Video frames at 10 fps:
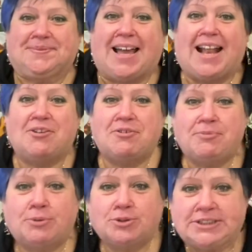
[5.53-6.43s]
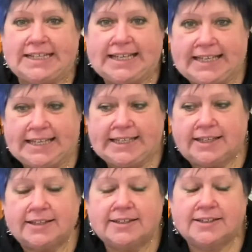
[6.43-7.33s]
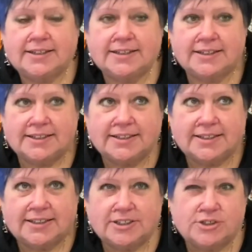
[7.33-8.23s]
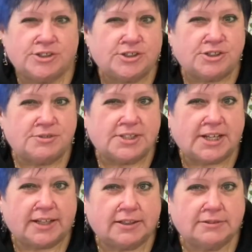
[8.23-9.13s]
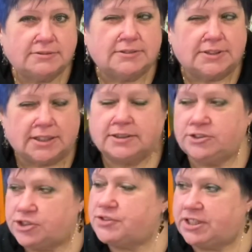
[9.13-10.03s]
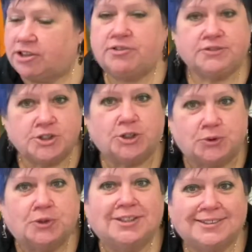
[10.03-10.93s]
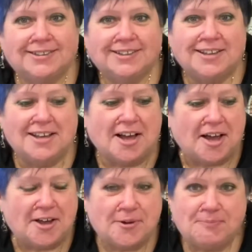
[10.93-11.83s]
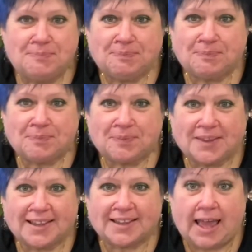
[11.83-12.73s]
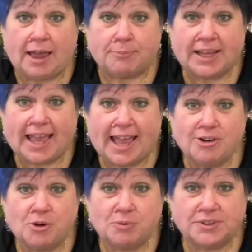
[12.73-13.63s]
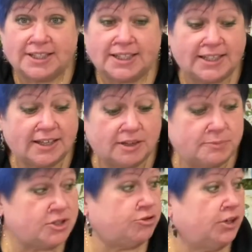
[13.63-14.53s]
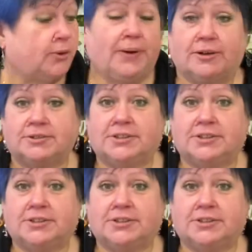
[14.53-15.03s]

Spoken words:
Hello everybody. Tuesday afternoon. Yeah, been getting on with the mystery quilt.